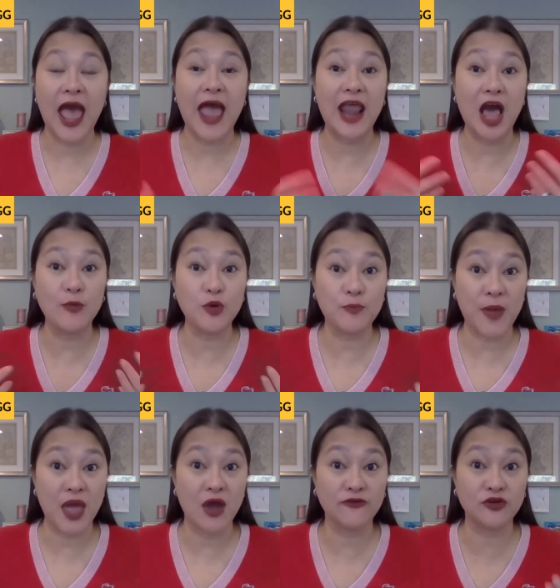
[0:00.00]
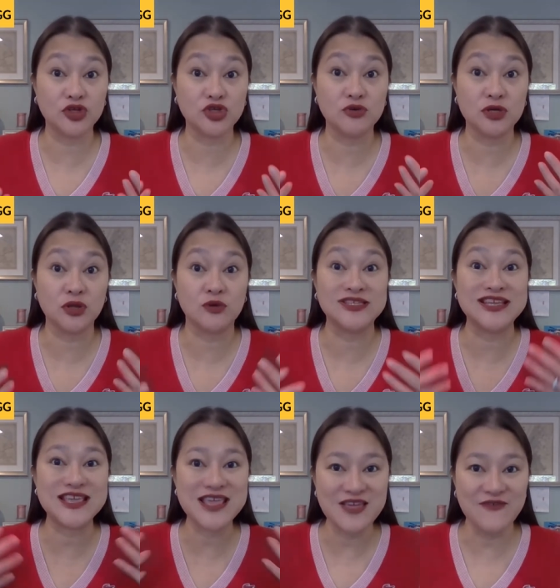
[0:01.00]
and help you pay off your student loans
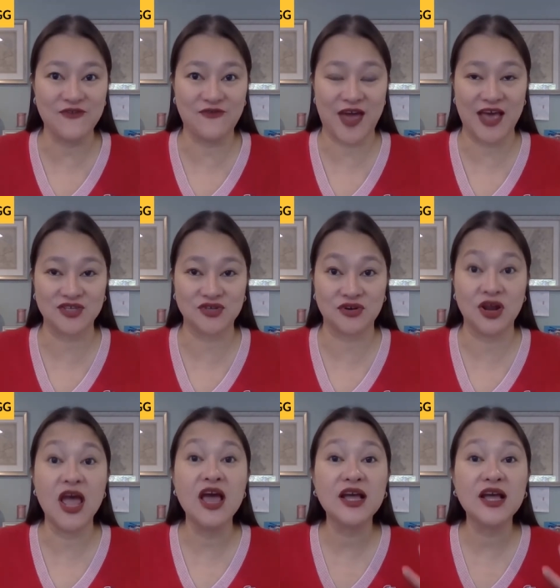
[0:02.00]
even faster,